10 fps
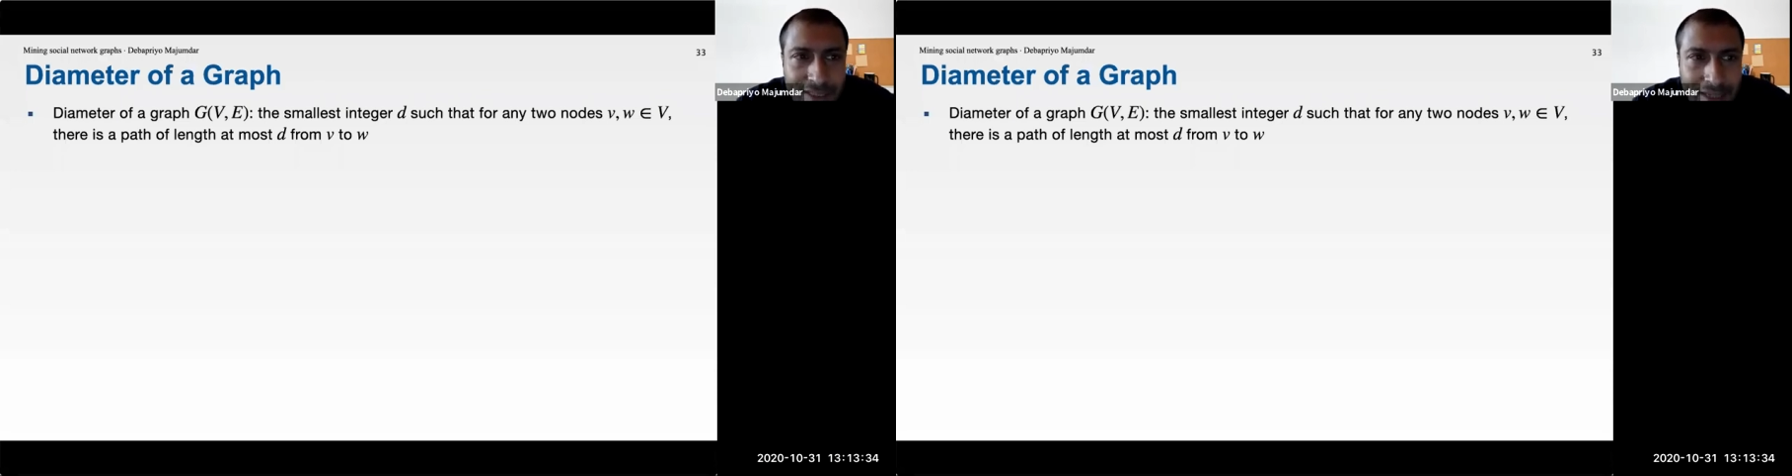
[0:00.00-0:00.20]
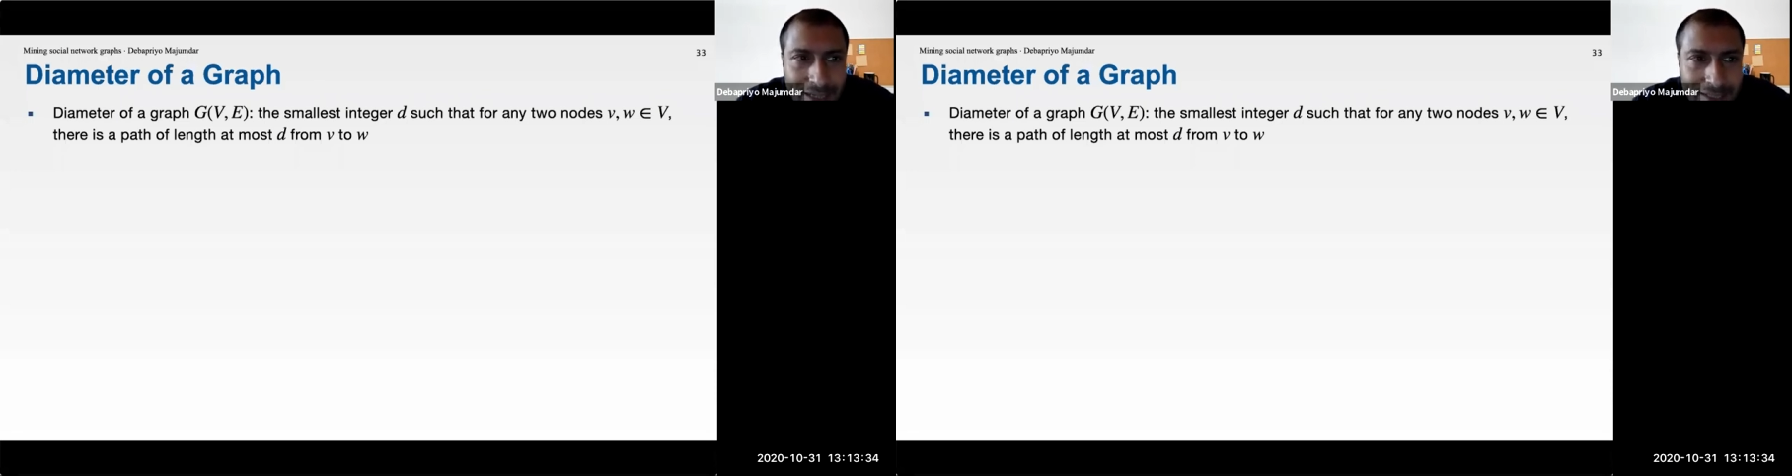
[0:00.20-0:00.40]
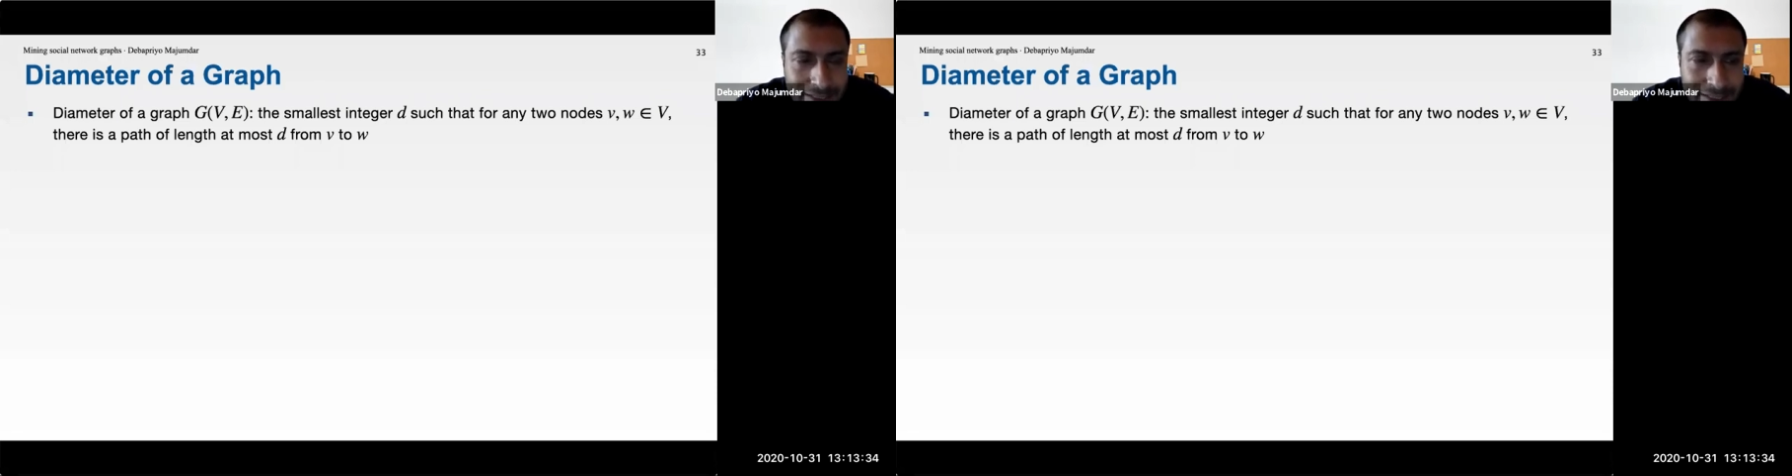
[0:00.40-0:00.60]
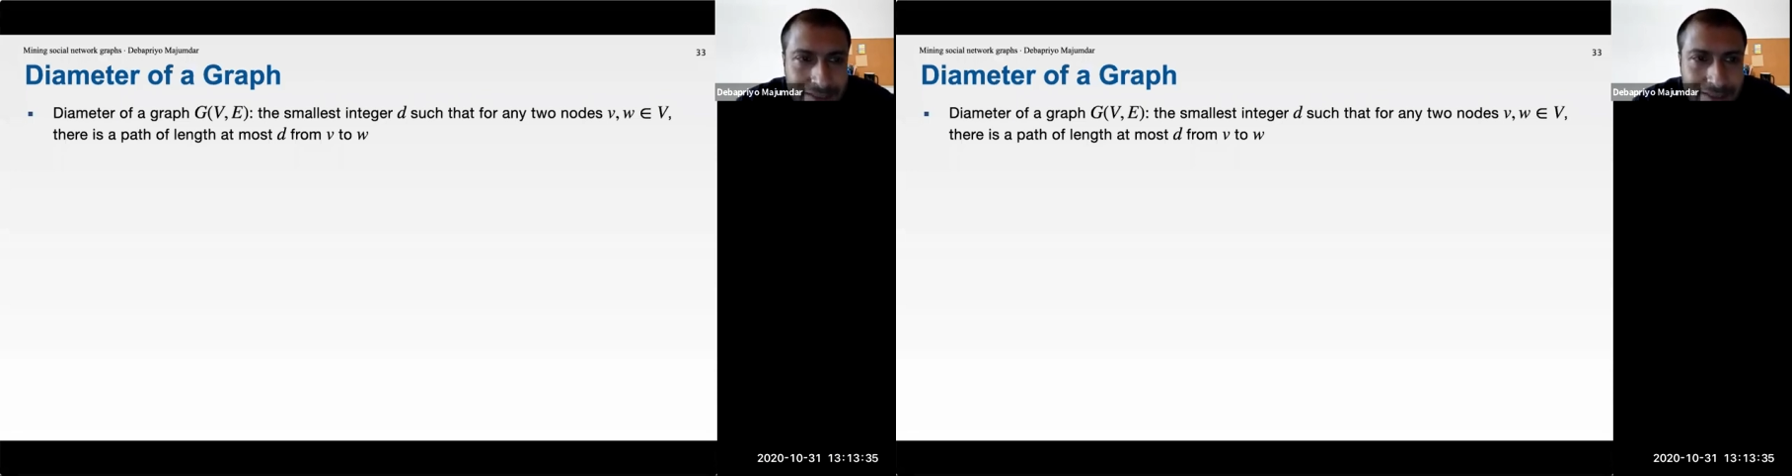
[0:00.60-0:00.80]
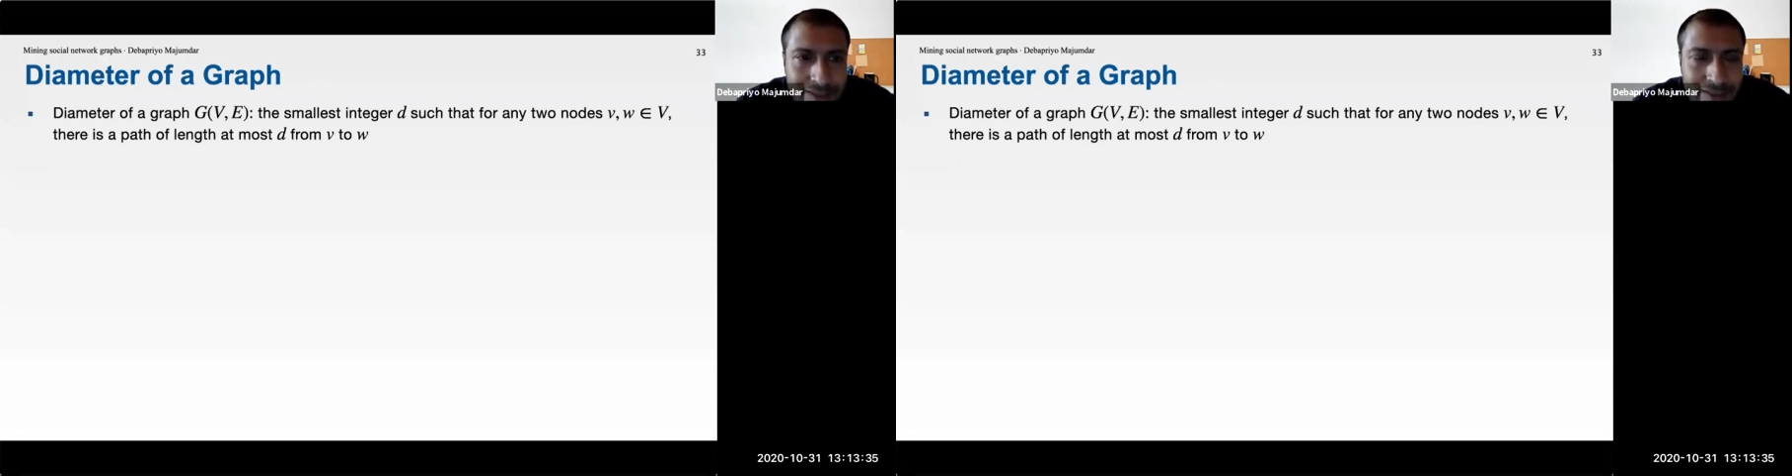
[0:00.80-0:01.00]

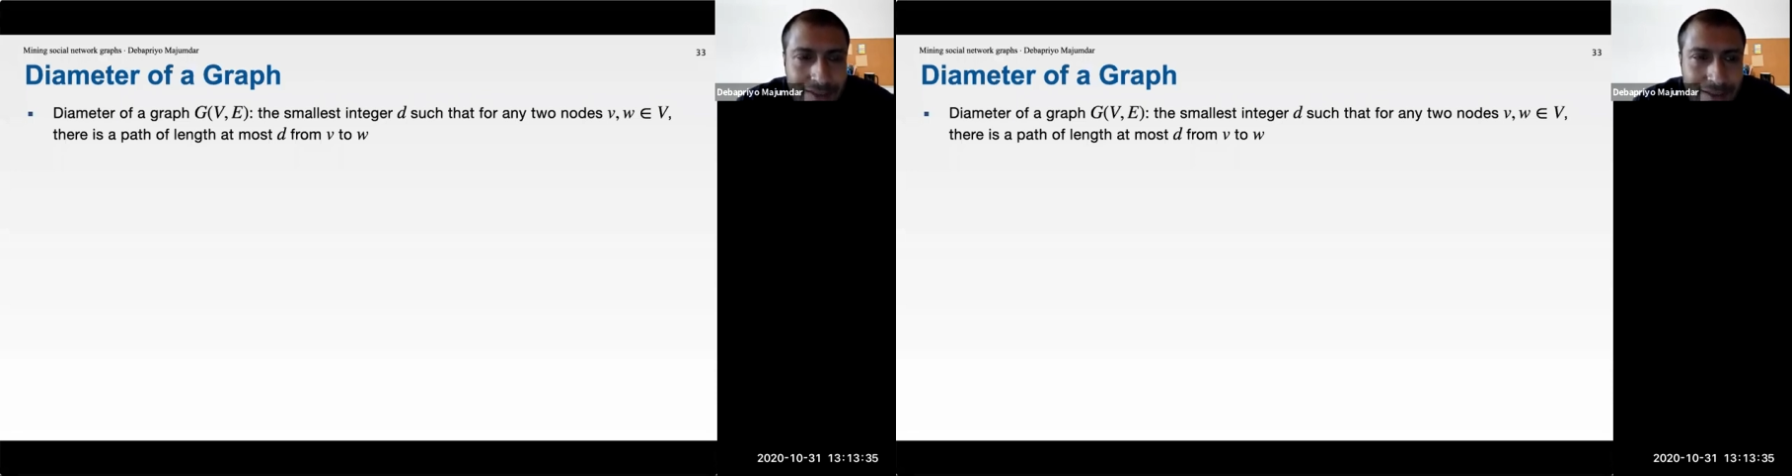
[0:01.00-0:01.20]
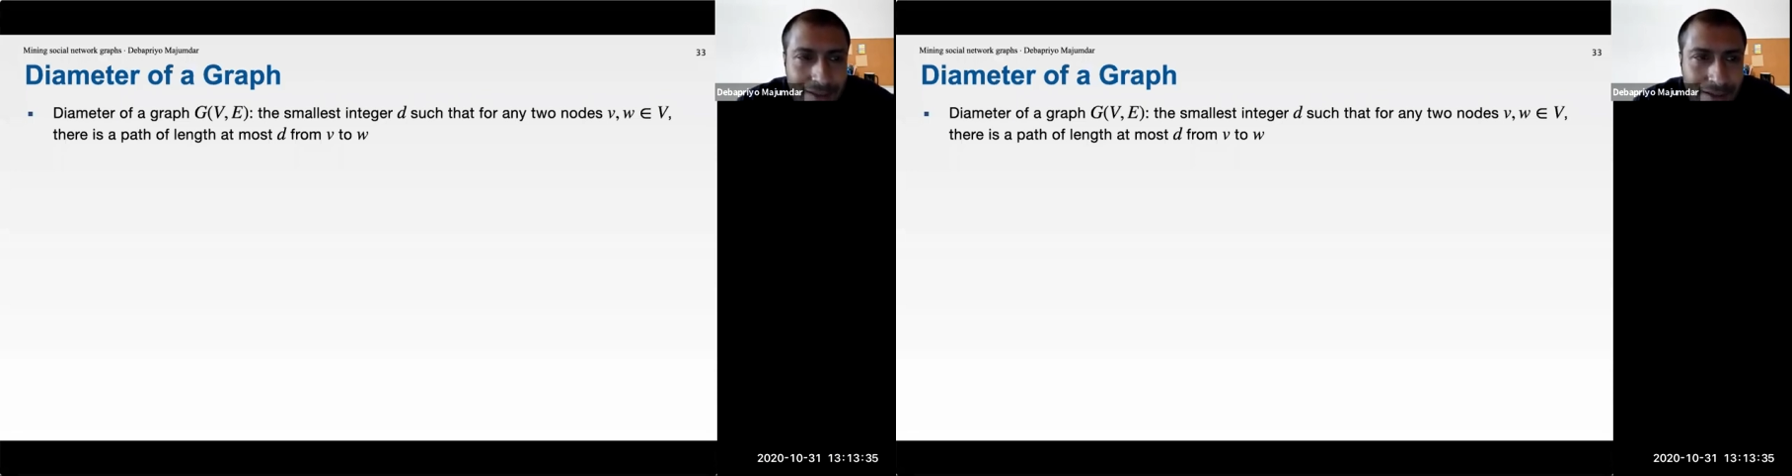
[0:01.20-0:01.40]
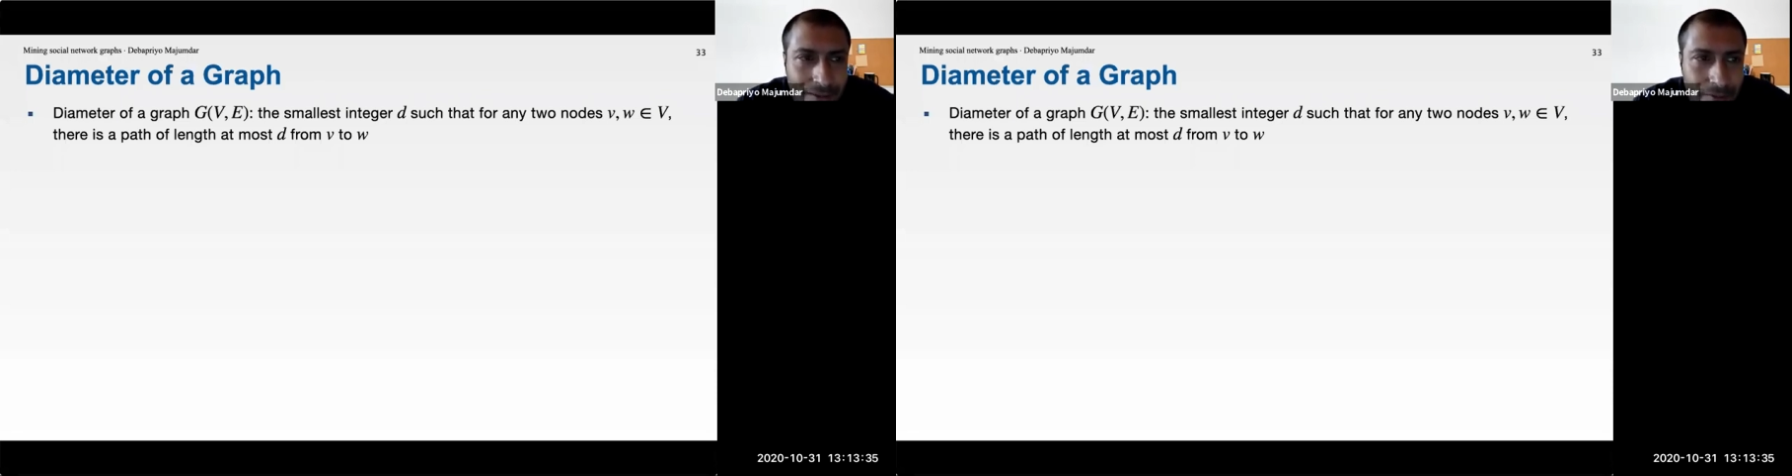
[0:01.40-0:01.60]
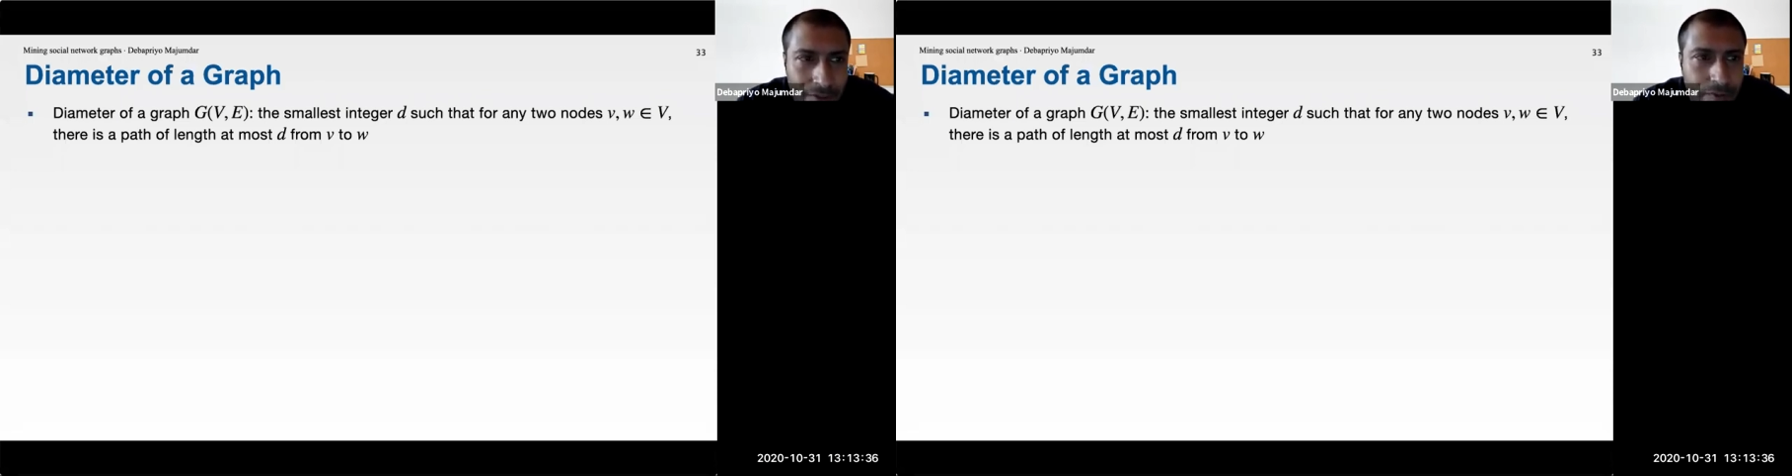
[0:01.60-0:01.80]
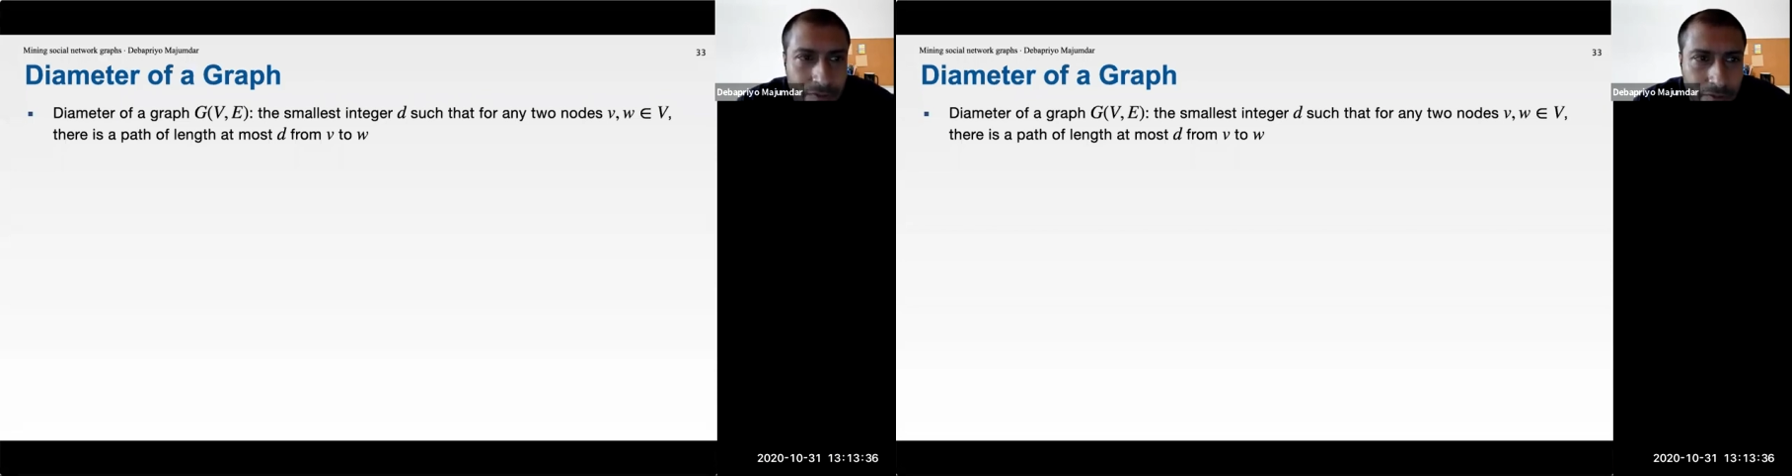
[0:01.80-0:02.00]
largest
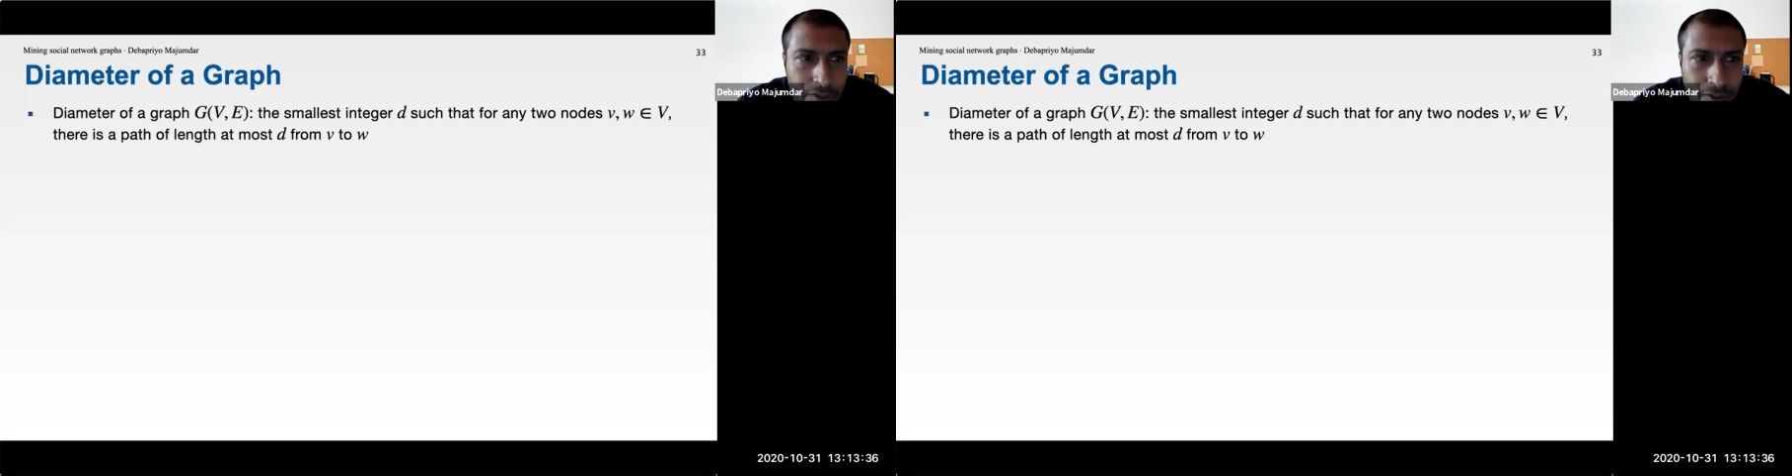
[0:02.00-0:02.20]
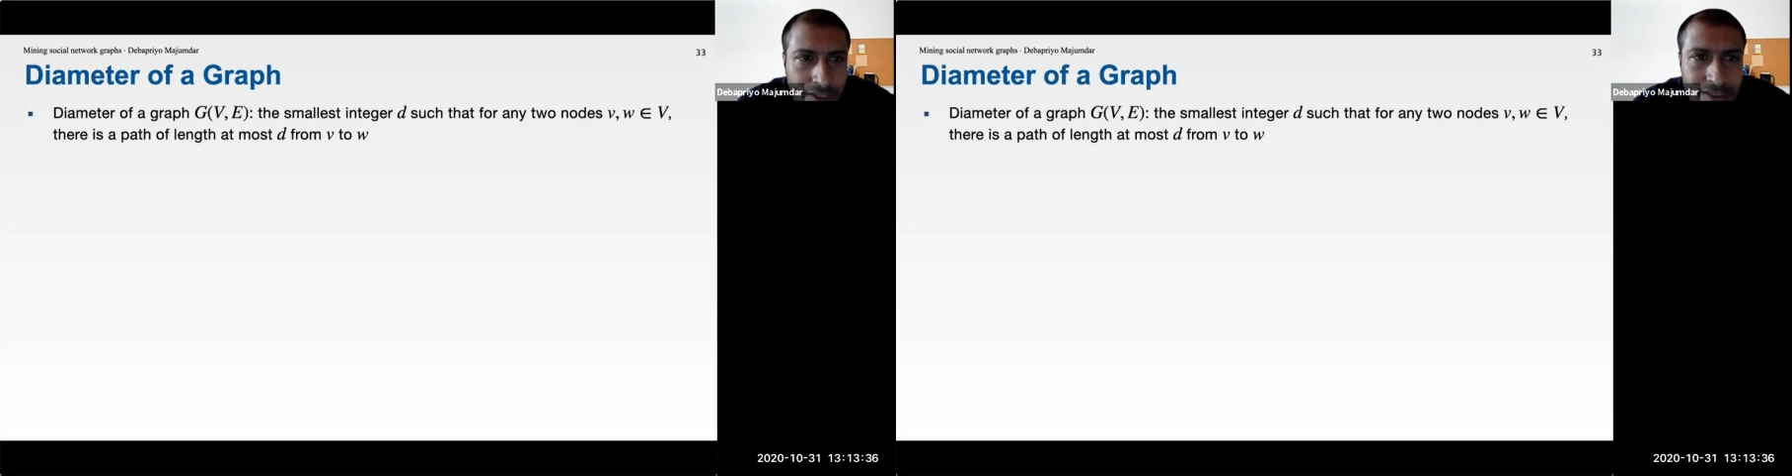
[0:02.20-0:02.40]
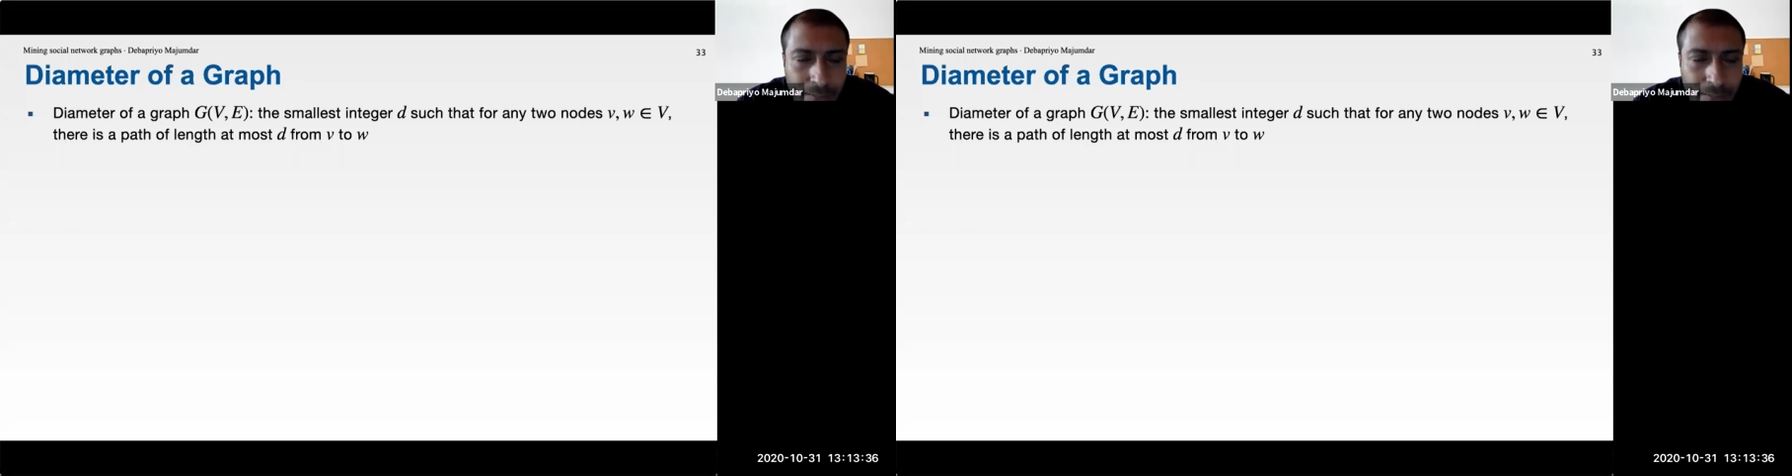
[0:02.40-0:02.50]
there's